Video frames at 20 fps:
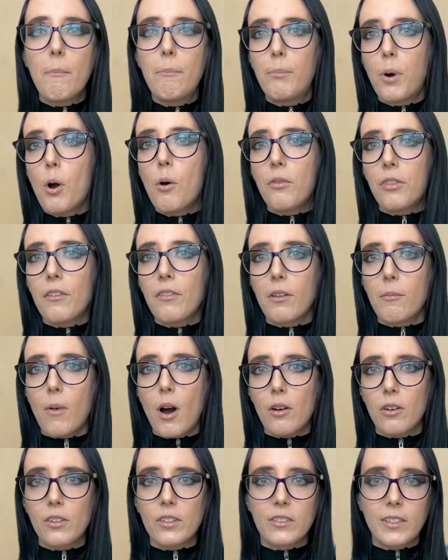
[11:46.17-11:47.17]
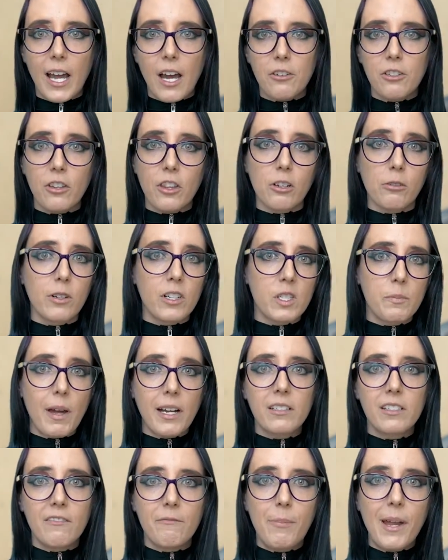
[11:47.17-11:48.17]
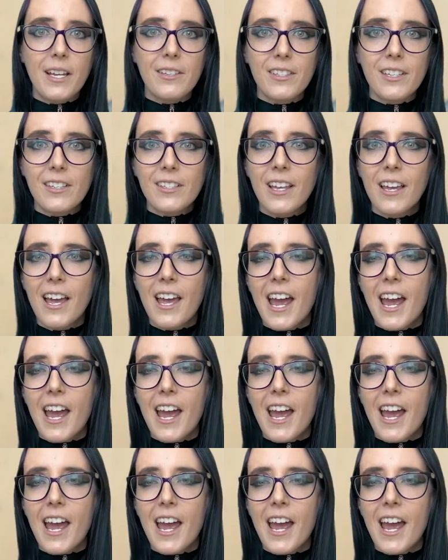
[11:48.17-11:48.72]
both of the models down to their respective bases